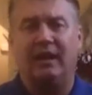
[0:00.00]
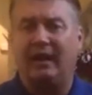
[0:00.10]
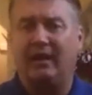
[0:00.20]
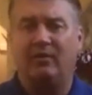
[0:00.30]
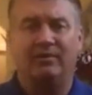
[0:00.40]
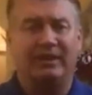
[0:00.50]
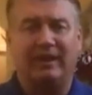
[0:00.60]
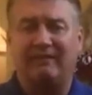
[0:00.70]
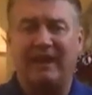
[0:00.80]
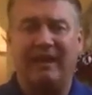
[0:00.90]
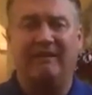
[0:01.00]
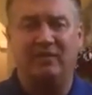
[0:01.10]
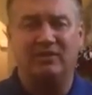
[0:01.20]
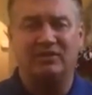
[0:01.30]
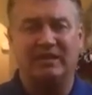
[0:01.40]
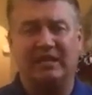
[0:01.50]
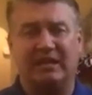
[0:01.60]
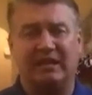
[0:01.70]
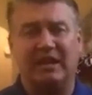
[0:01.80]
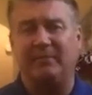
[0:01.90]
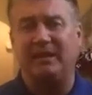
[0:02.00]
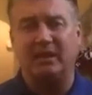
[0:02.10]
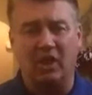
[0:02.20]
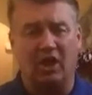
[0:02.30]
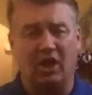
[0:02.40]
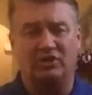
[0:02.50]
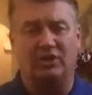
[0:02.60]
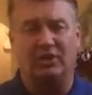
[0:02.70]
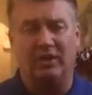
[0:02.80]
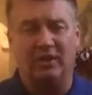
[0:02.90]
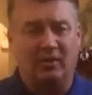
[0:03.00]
I don't think I've ever seen a company larger